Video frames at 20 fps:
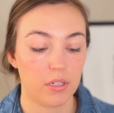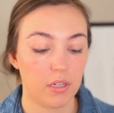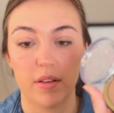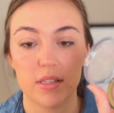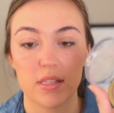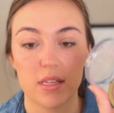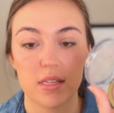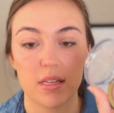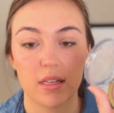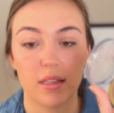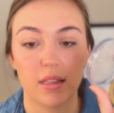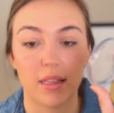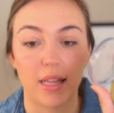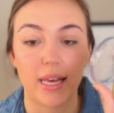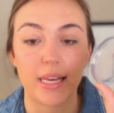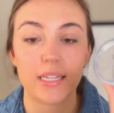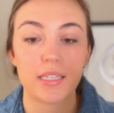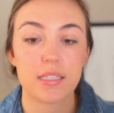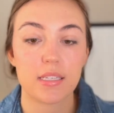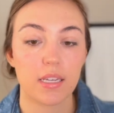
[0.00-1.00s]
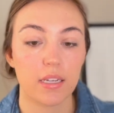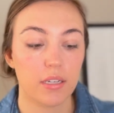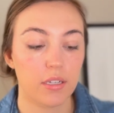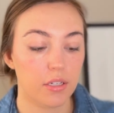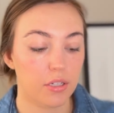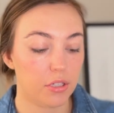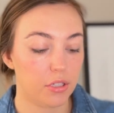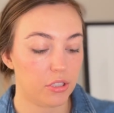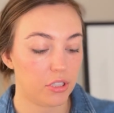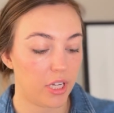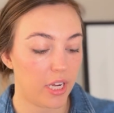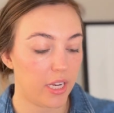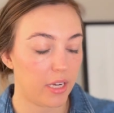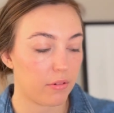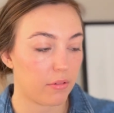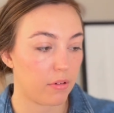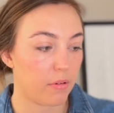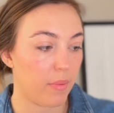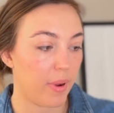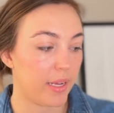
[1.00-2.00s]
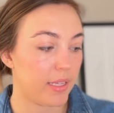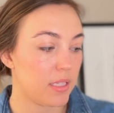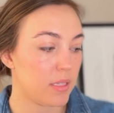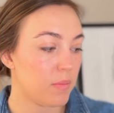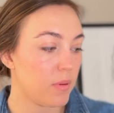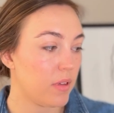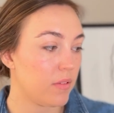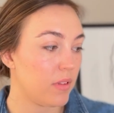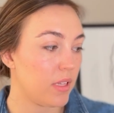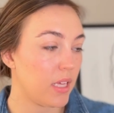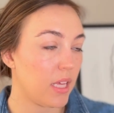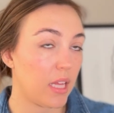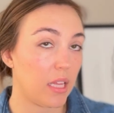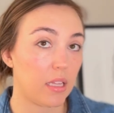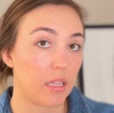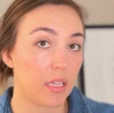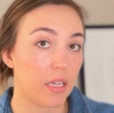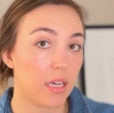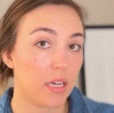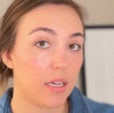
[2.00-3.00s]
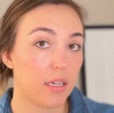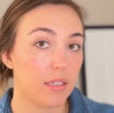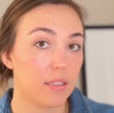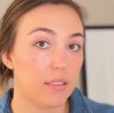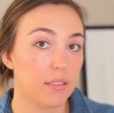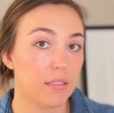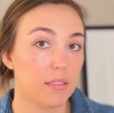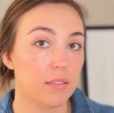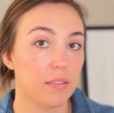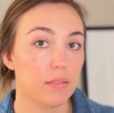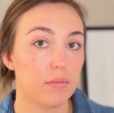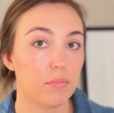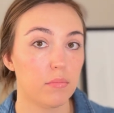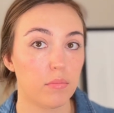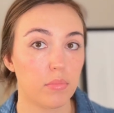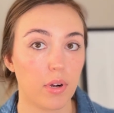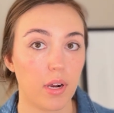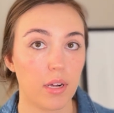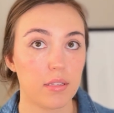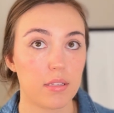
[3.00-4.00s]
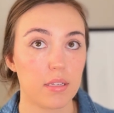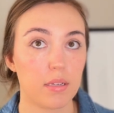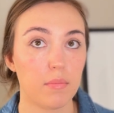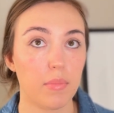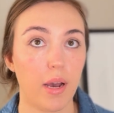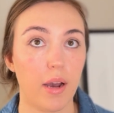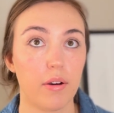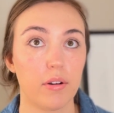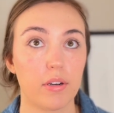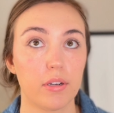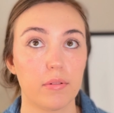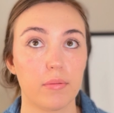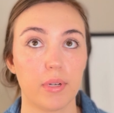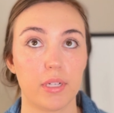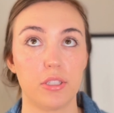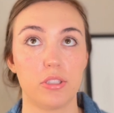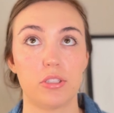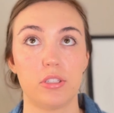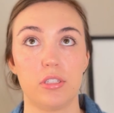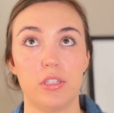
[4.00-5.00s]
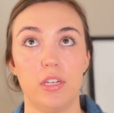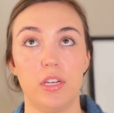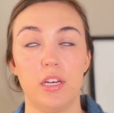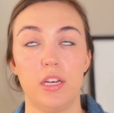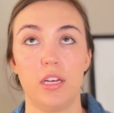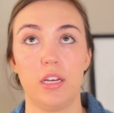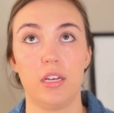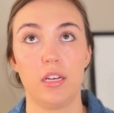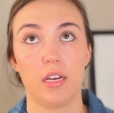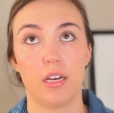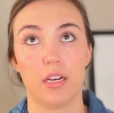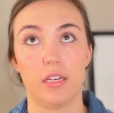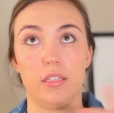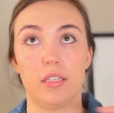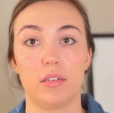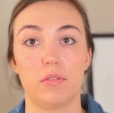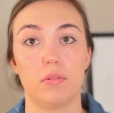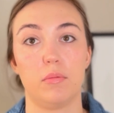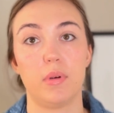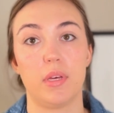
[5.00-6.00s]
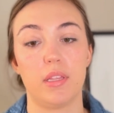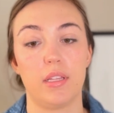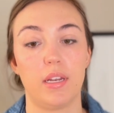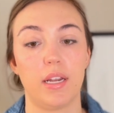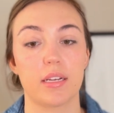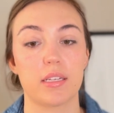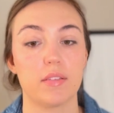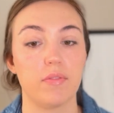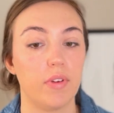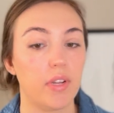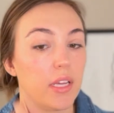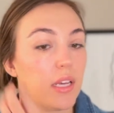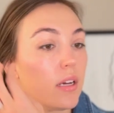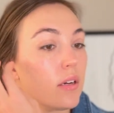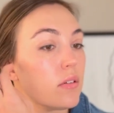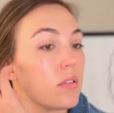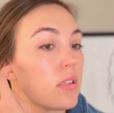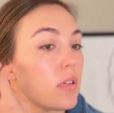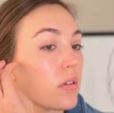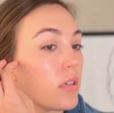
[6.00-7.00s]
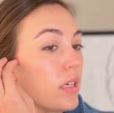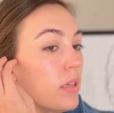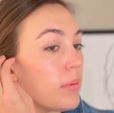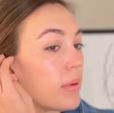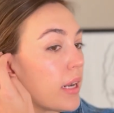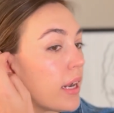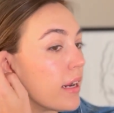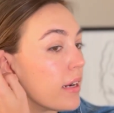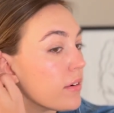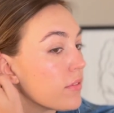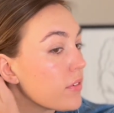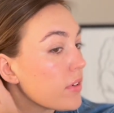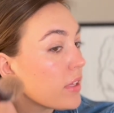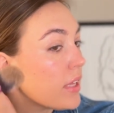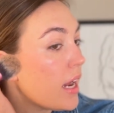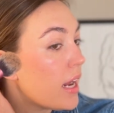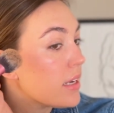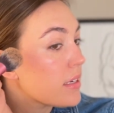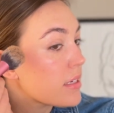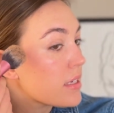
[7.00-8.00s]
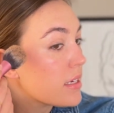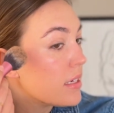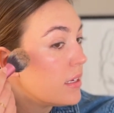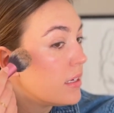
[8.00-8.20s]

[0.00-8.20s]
This is a light shade. It reminds me of the Ilia bronzing powder, which I think will be in the next video, so keep an eye out for that.